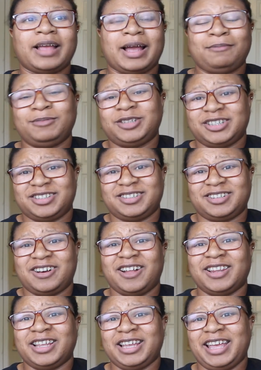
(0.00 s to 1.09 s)
I'm just
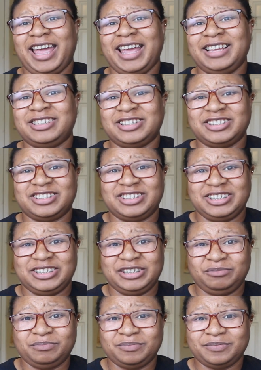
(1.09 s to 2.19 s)
call it
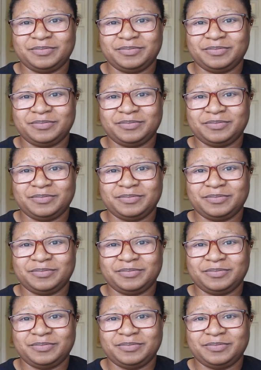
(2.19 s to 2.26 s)
agency.